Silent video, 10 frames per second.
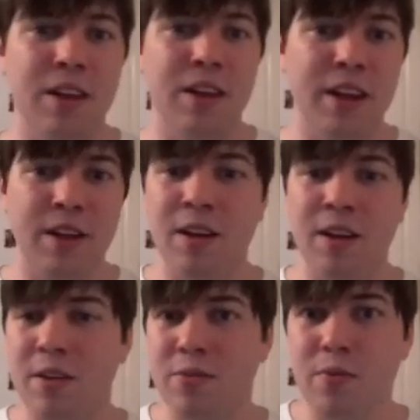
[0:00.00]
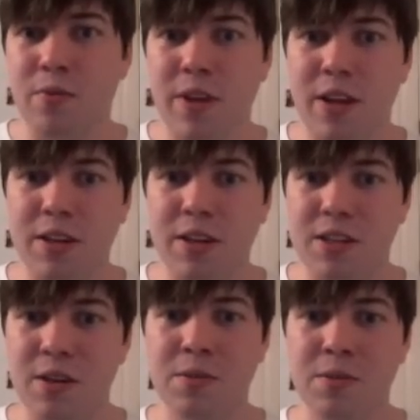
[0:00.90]
like, a lot of healing
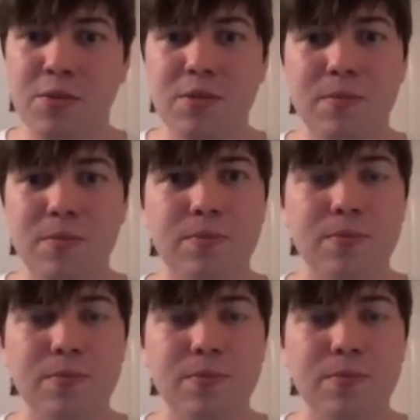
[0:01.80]
skills.